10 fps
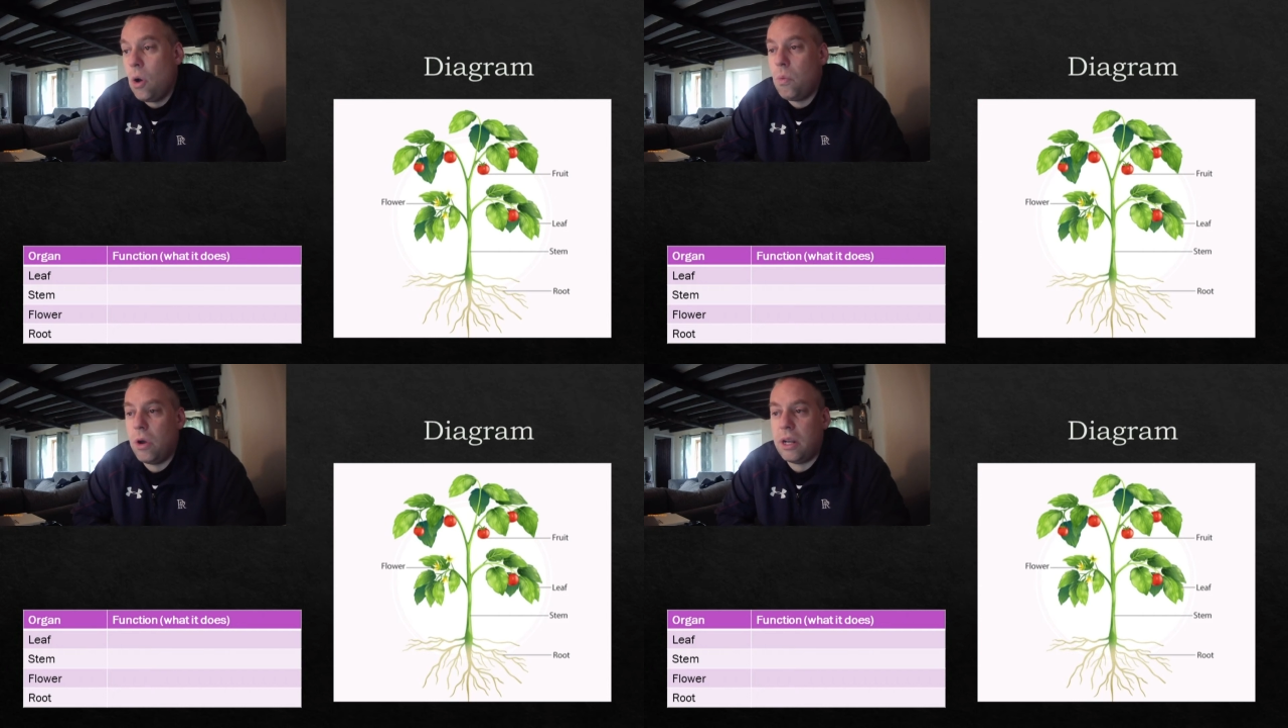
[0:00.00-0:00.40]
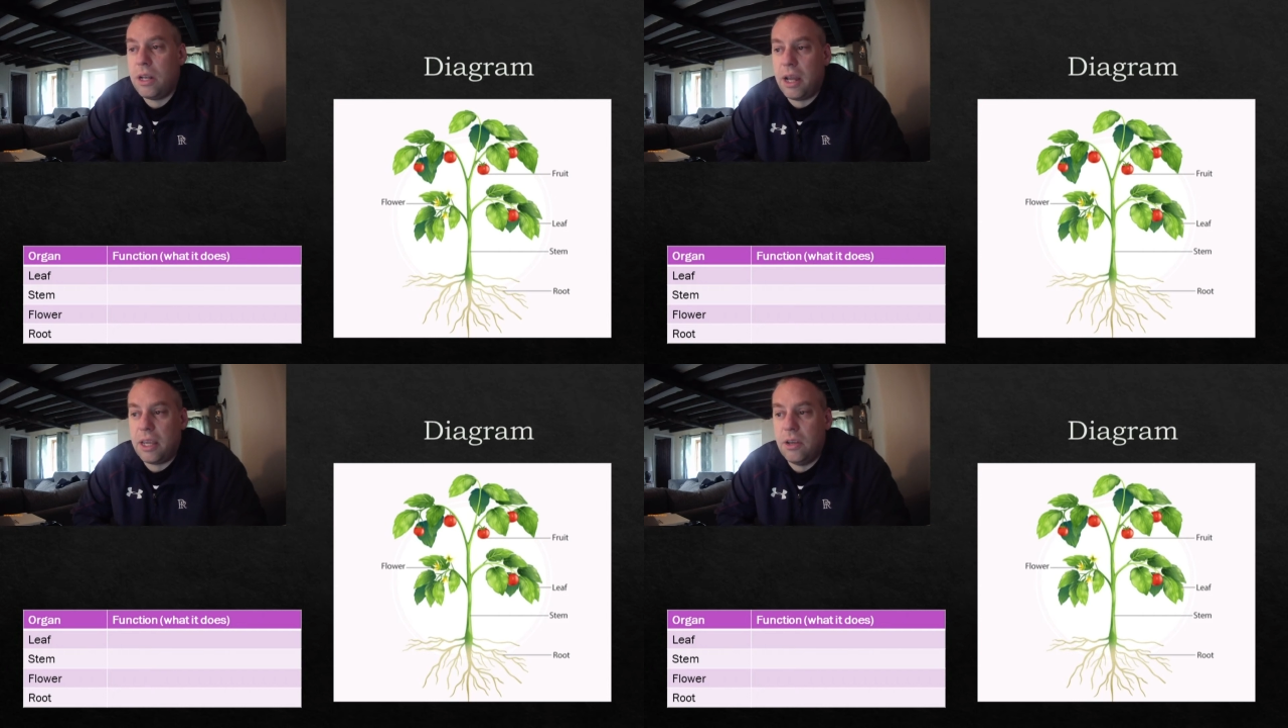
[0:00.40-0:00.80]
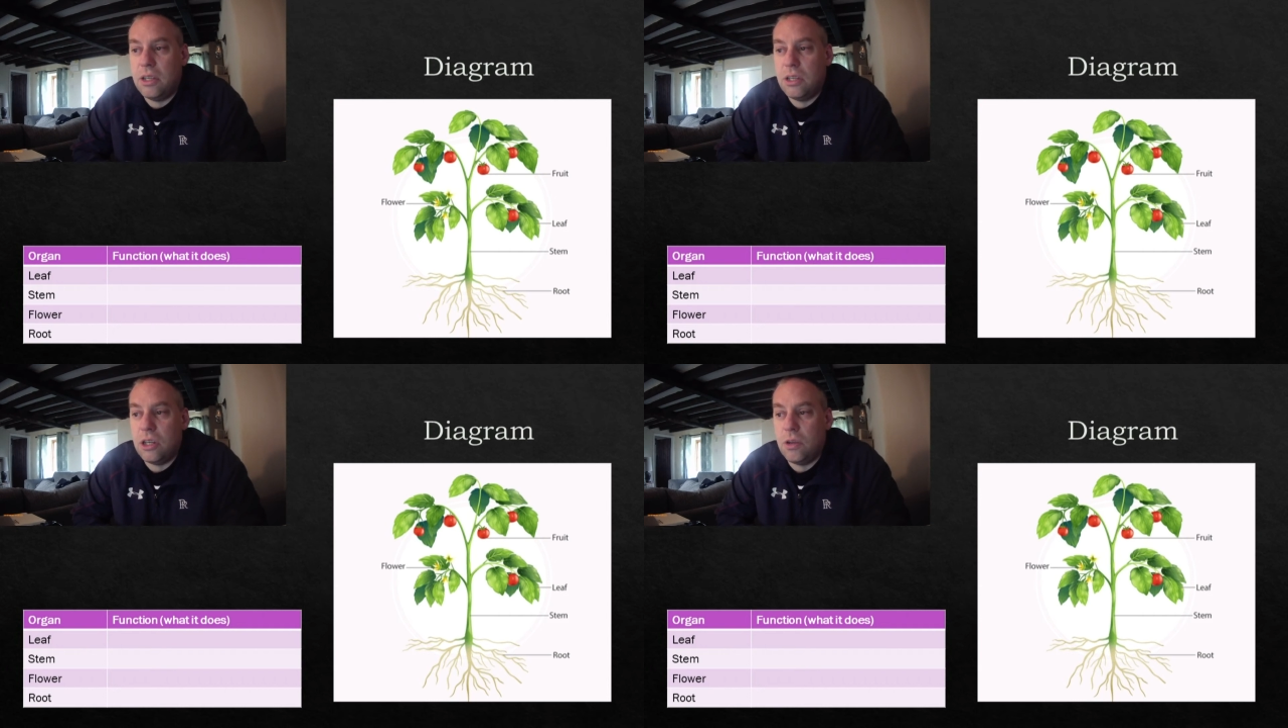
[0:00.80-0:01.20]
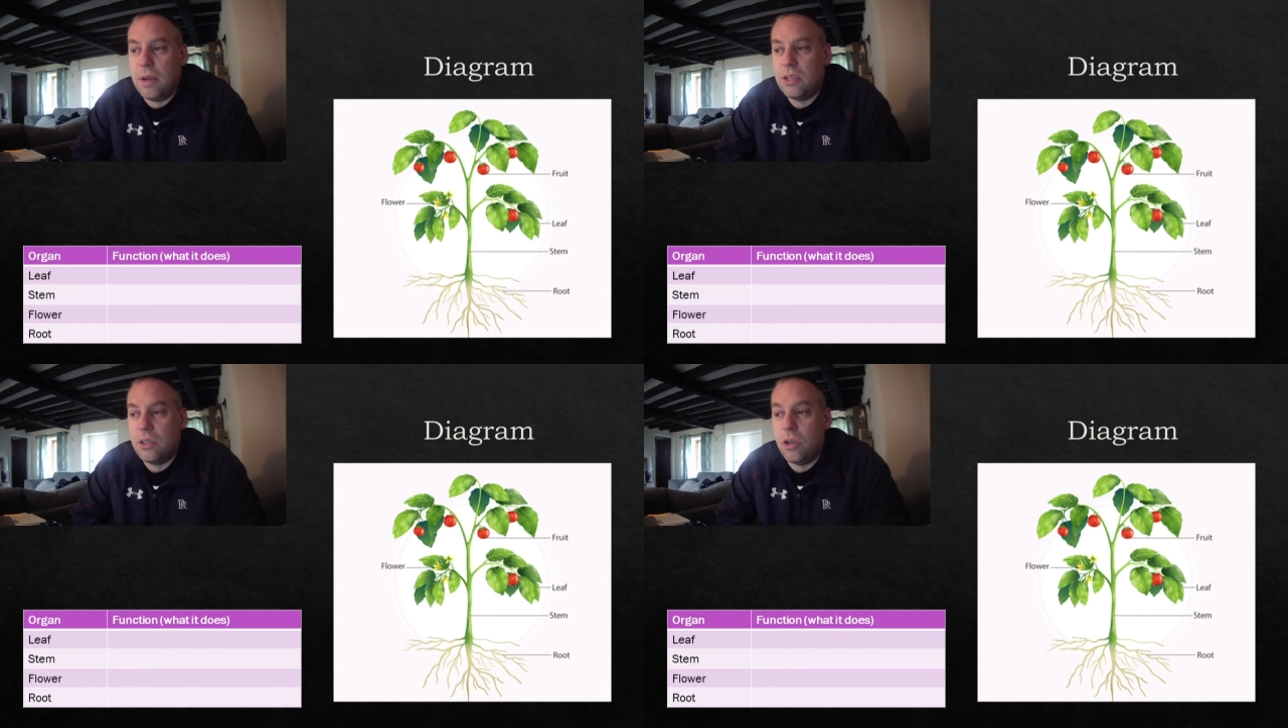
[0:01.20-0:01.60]
What I'd like you to do
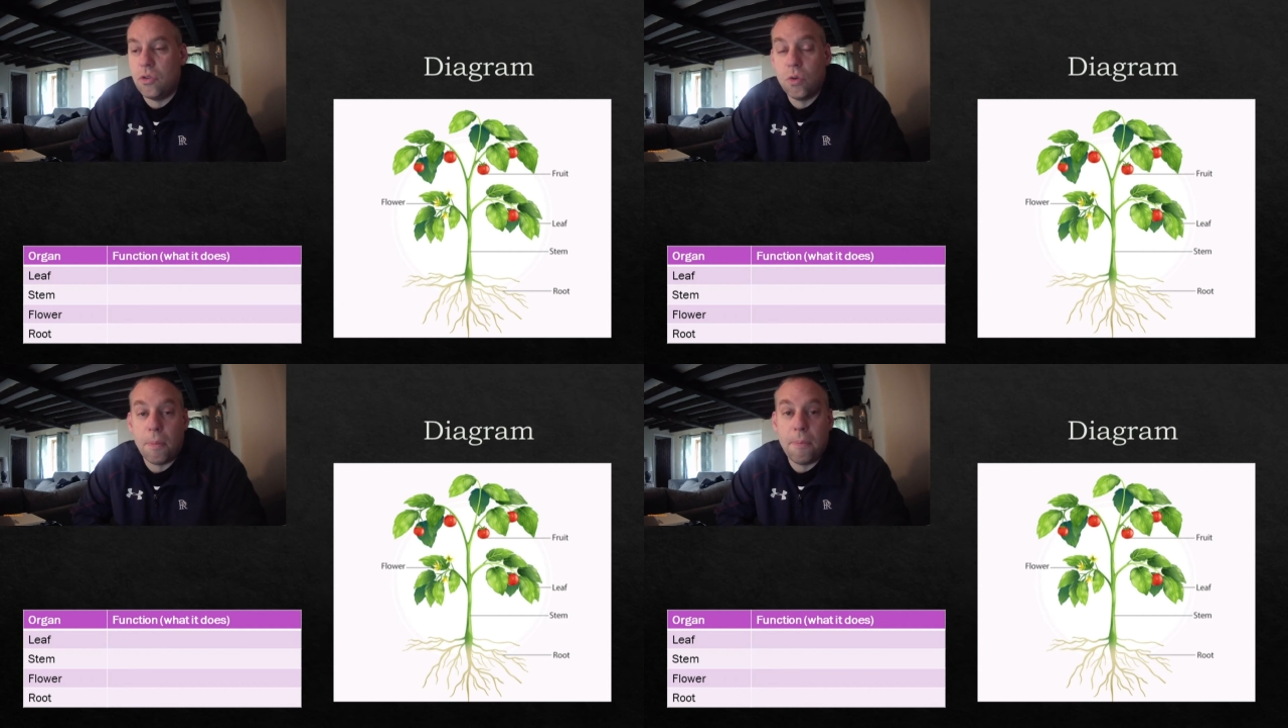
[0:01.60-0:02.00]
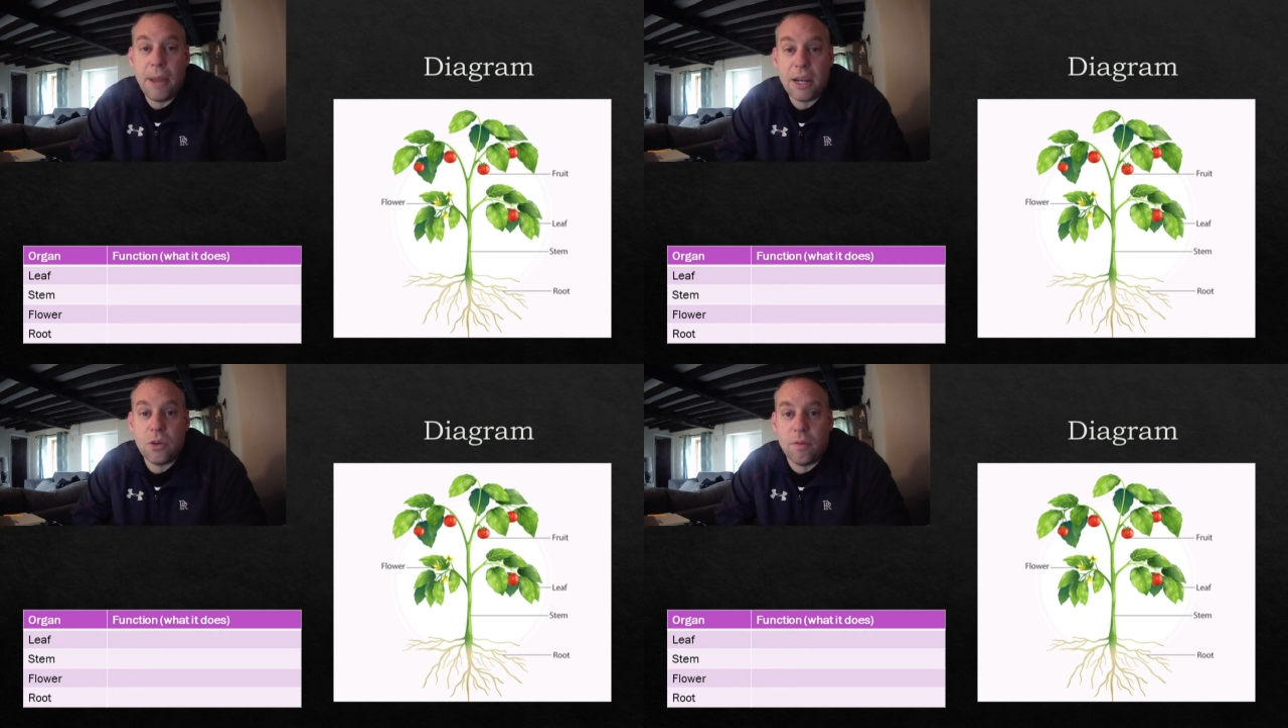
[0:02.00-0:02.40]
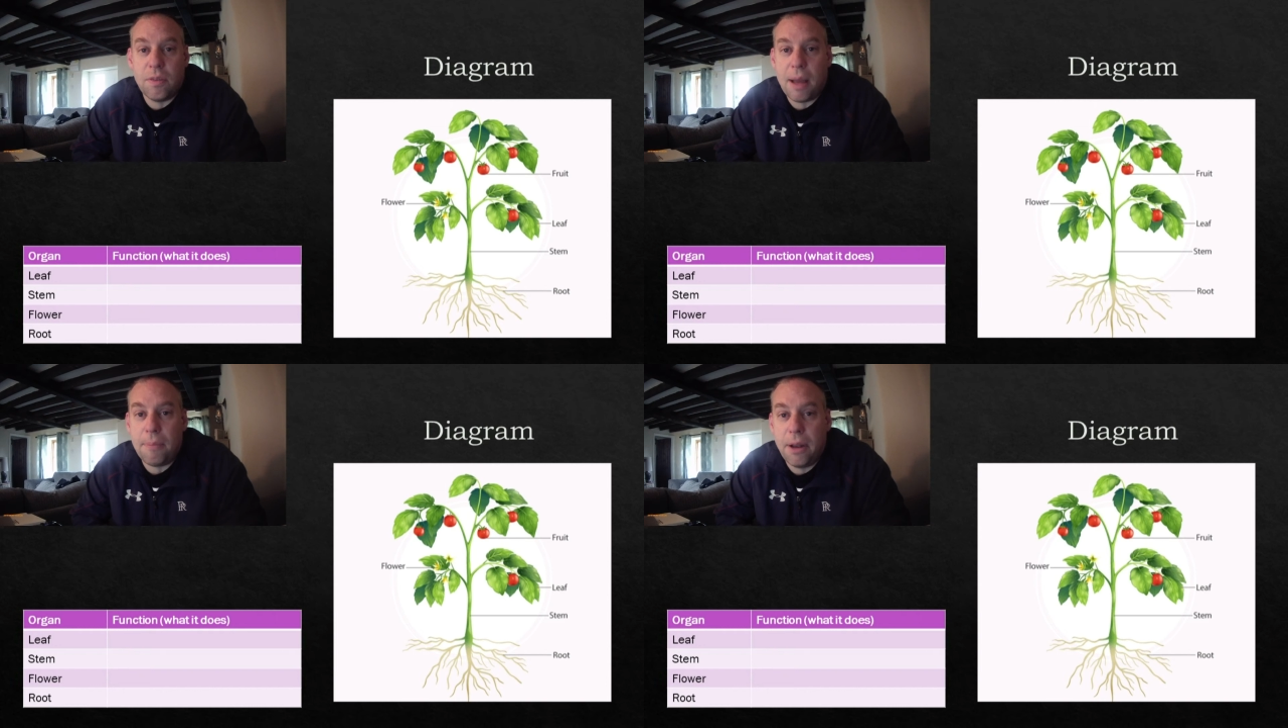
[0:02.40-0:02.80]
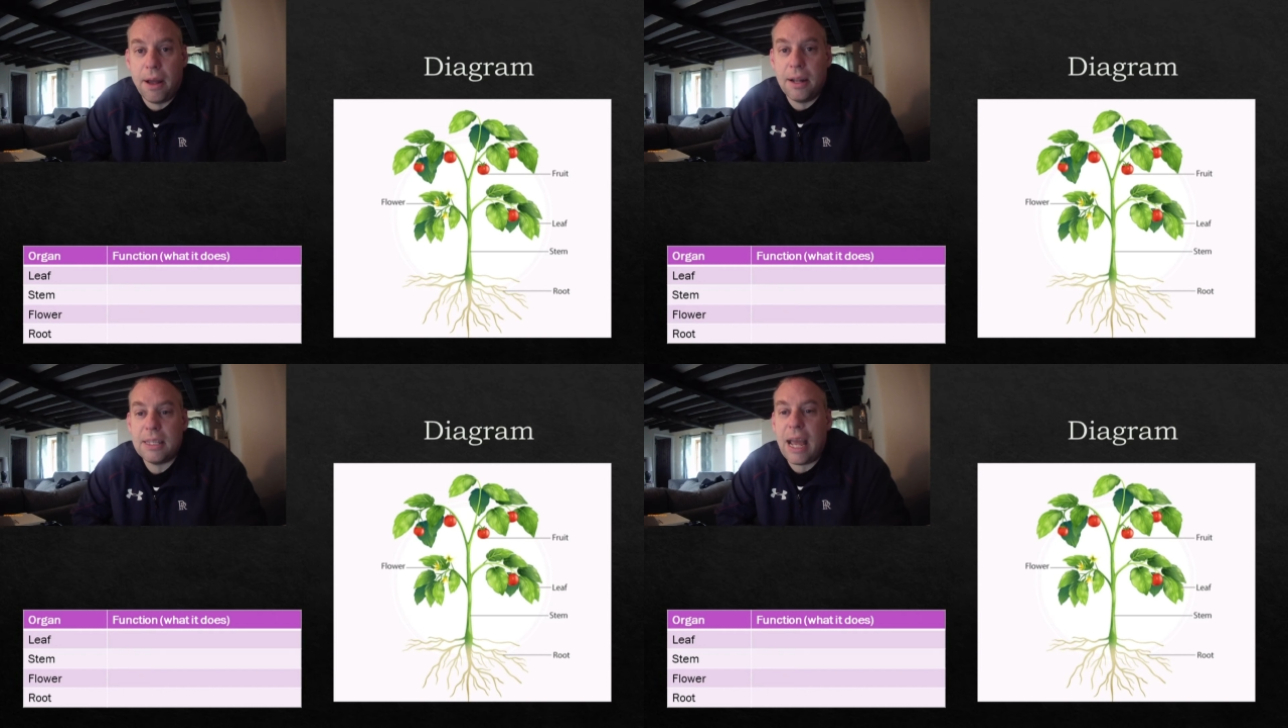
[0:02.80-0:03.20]
is to draw a picture of that
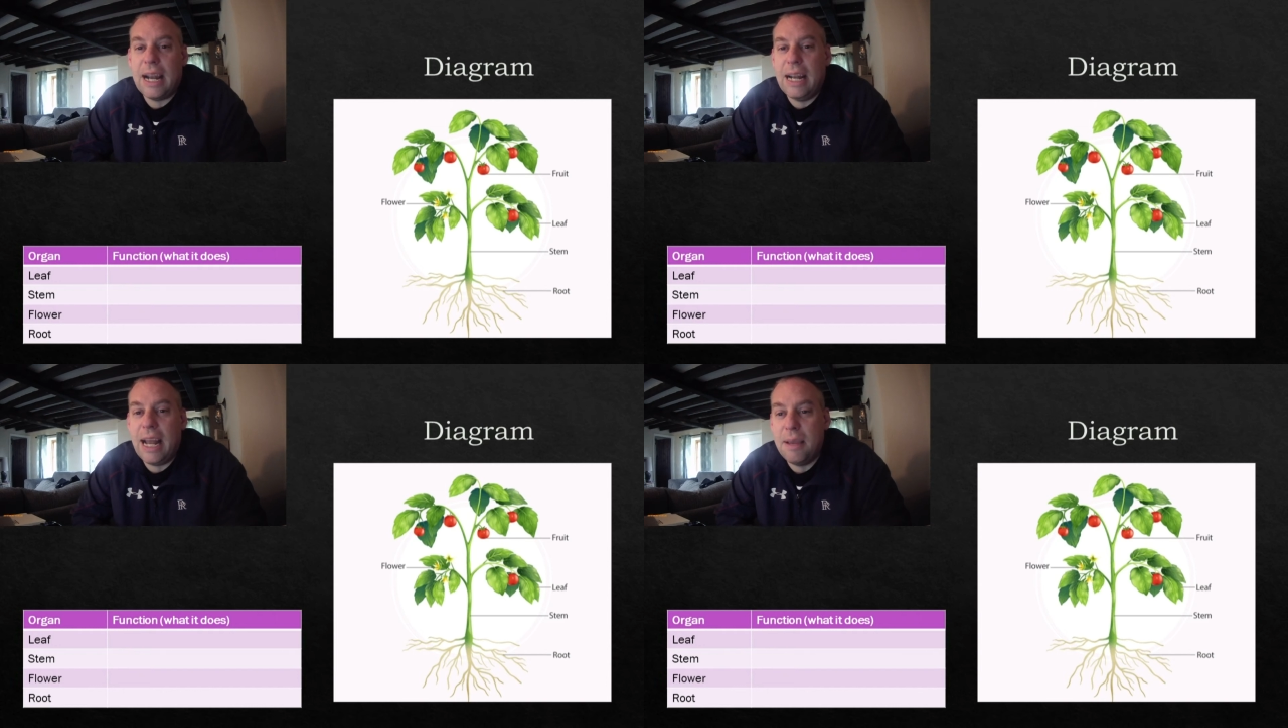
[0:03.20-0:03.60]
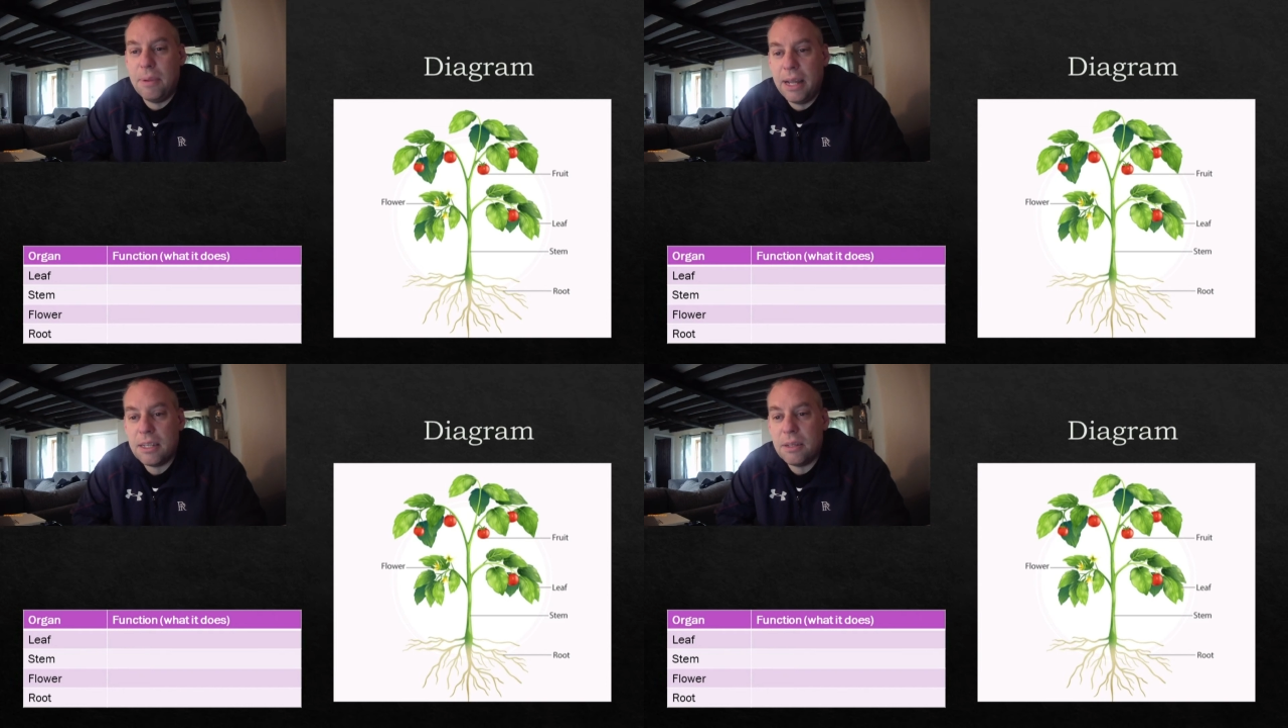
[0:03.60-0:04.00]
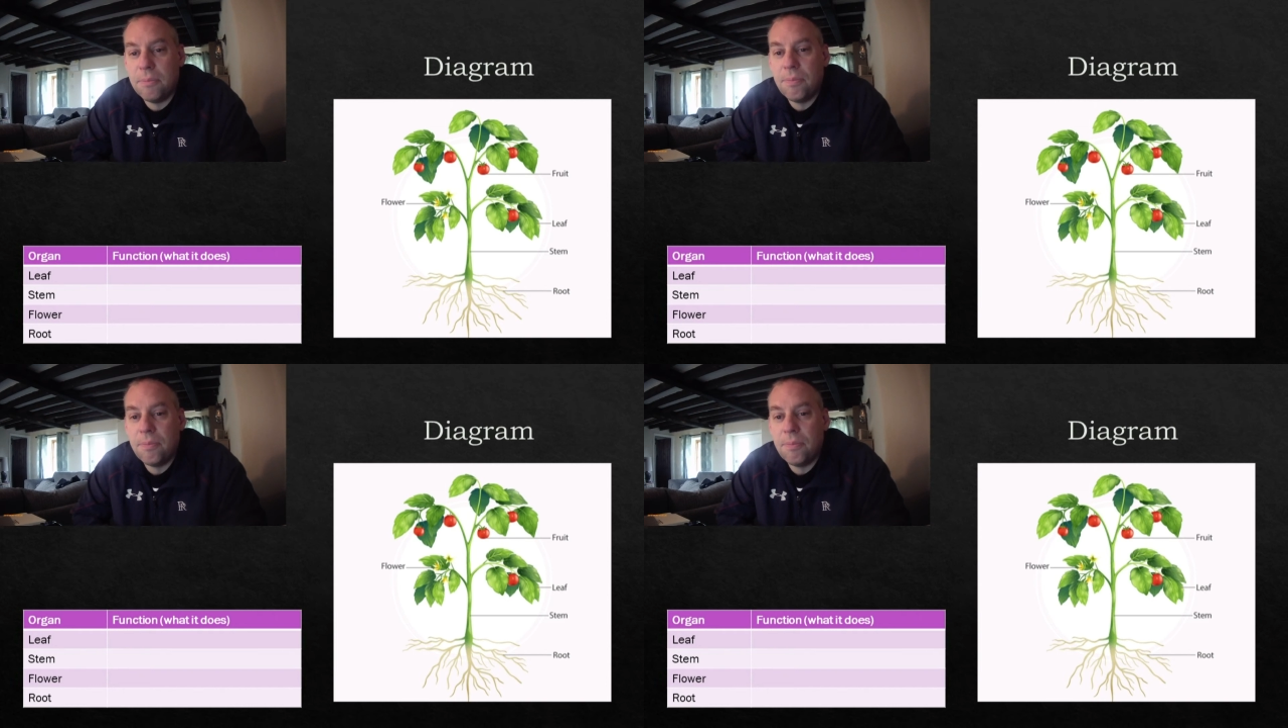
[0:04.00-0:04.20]
plant and label it.